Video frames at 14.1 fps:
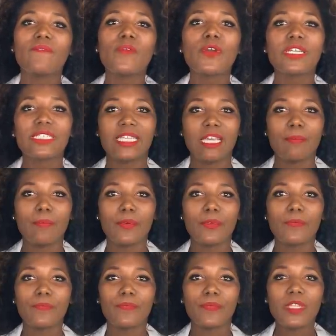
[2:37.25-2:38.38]
For
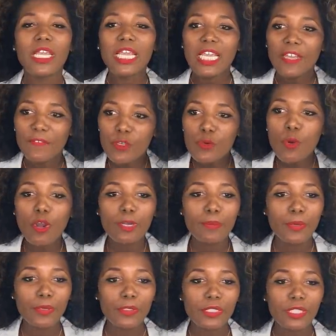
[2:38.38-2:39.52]
example, if you are
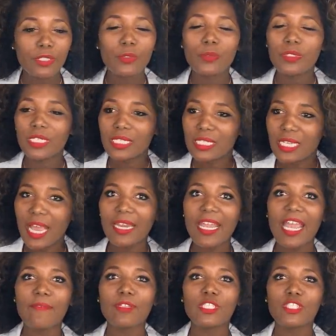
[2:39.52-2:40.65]
a person who does not
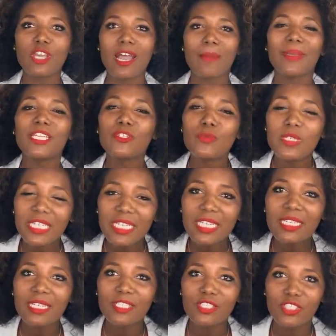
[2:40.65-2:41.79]
have a job and you
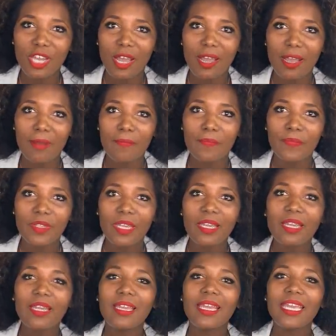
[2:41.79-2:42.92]
need a job,
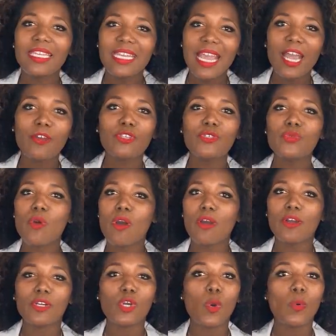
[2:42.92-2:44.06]
and now you
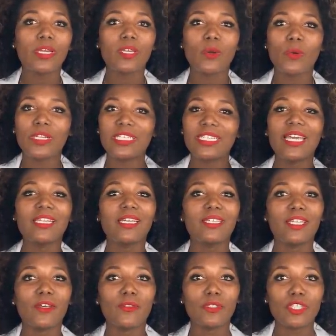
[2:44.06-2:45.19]
are going on yet
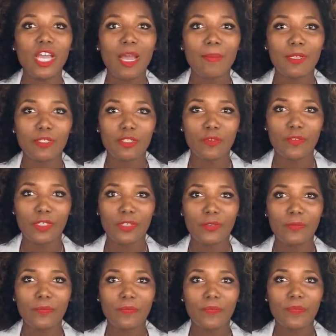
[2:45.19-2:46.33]
another job interview,